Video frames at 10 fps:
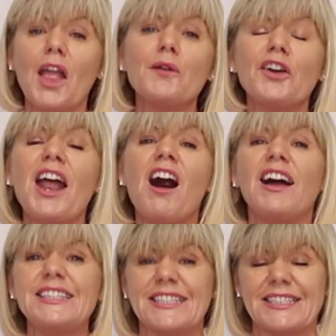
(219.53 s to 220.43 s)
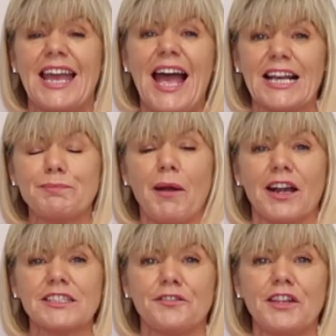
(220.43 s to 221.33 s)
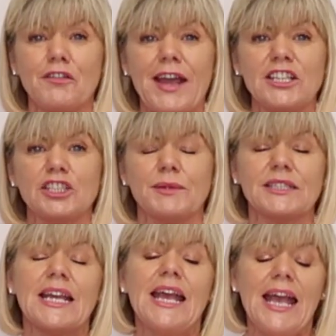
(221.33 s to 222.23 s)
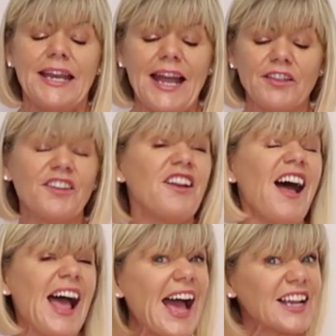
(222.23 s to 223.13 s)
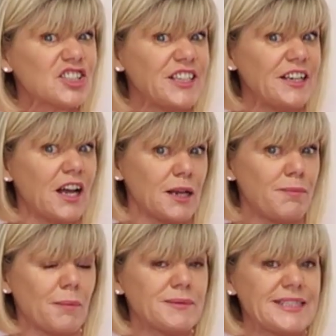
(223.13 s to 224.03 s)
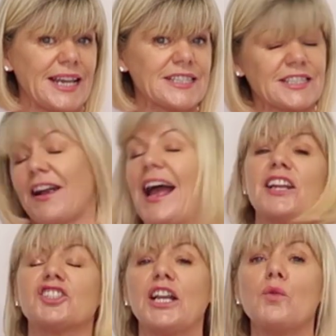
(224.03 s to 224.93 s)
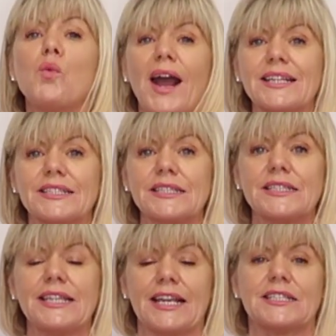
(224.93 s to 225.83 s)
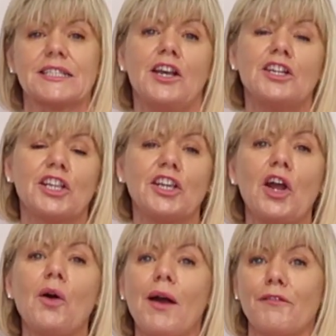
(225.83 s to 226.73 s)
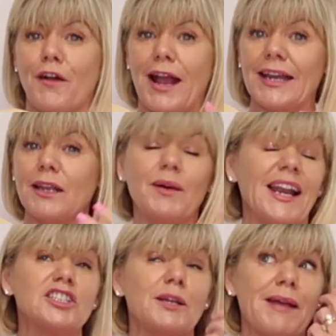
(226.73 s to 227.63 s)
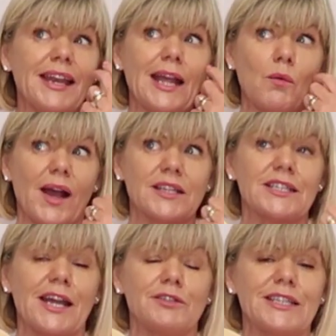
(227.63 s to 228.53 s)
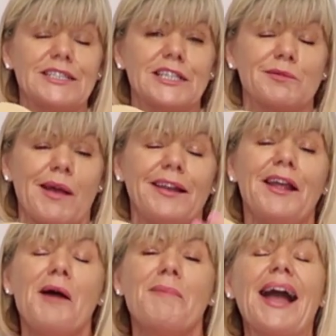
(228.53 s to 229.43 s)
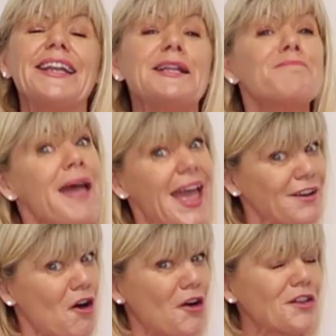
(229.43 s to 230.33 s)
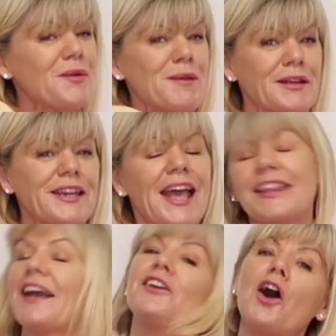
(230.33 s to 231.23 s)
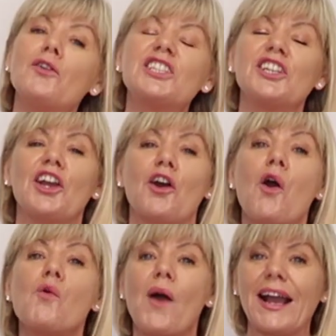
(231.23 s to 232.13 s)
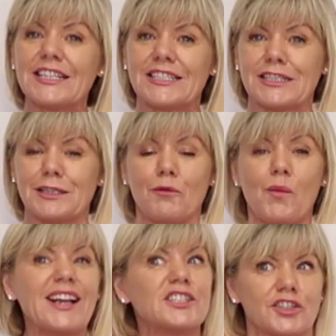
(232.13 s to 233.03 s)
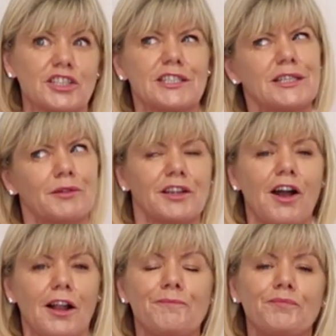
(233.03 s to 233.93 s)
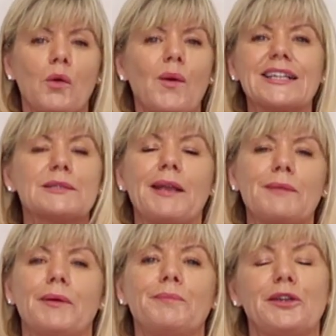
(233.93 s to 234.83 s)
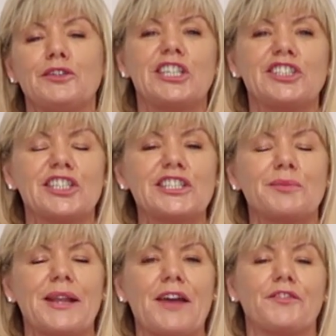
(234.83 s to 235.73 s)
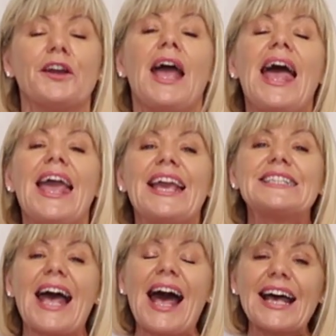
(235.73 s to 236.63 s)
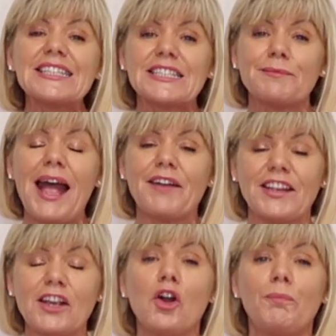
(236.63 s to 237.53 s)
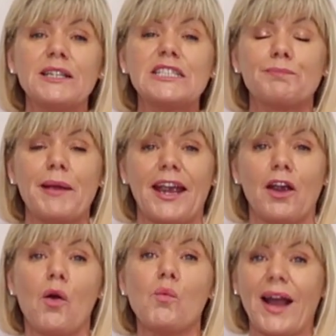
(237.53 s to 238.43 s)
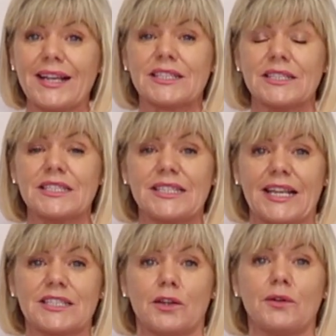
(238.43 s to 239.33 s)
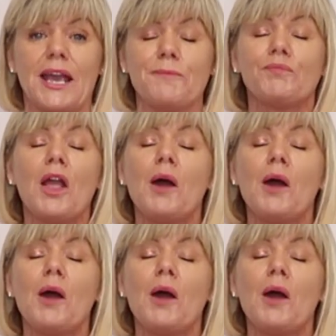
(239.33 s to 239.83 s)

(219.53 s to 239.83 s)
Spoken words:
I'm going to hide it as part of the arrangement. Now they're not actually lollipop sticks, they're actually waxing sticks. So you know, for any, well actually men get wax nowadays as well, but any of the men or the women that go to your waxers, is that what they call? Wax people, beauticians, whatever, is ask them have a couple of spare waxing sticks, okay?